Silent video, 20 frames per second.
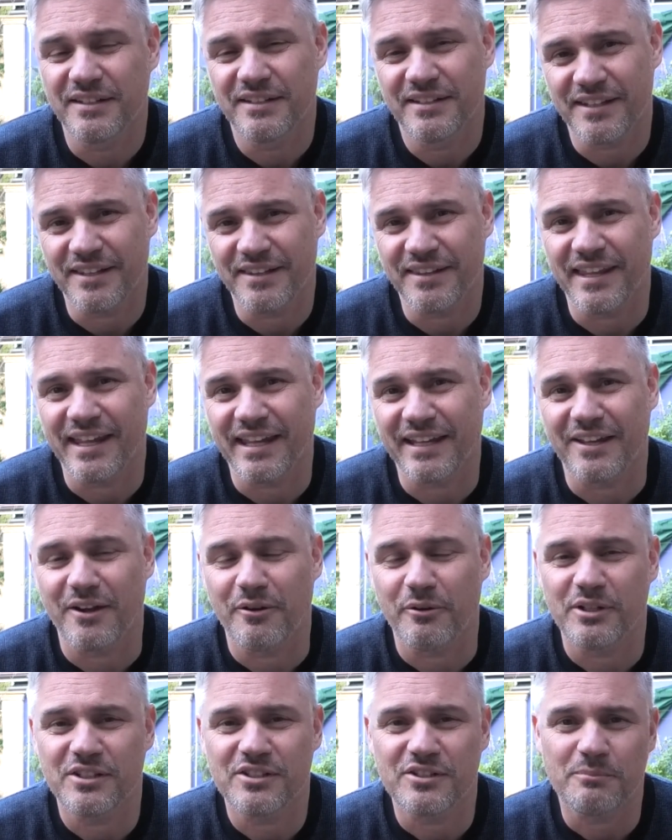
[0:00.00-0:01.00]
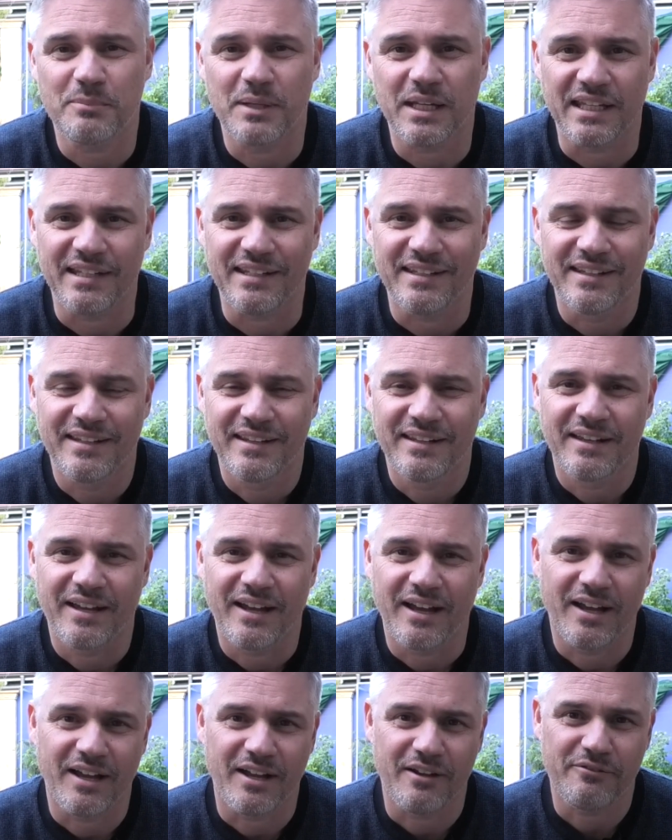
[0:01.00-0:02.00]
that they're going to be
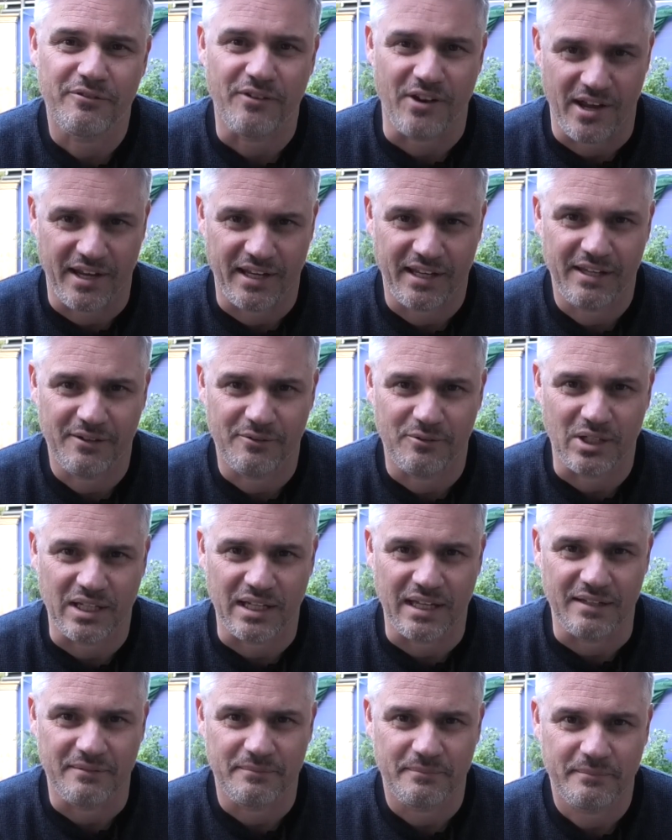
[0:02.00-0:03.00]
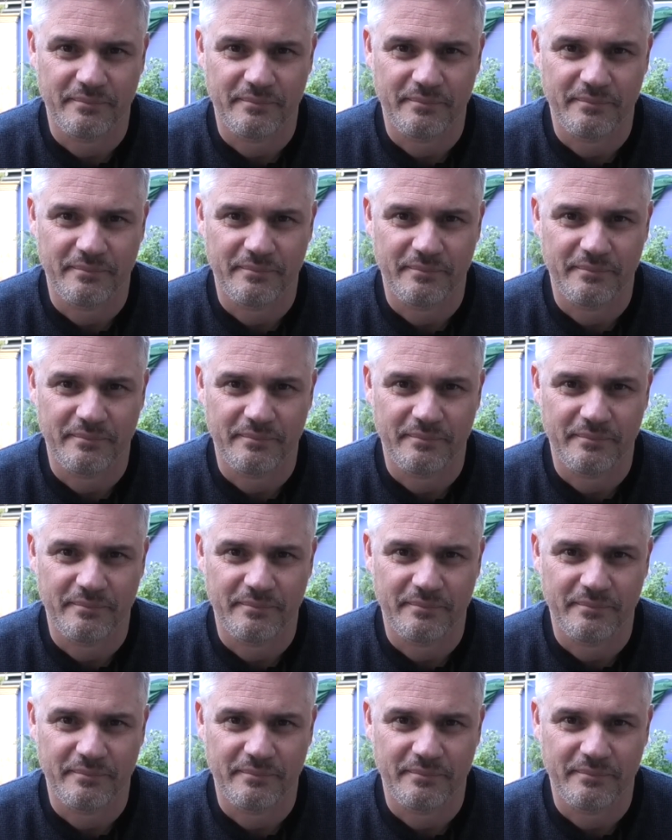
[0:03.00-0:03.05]
flying here again.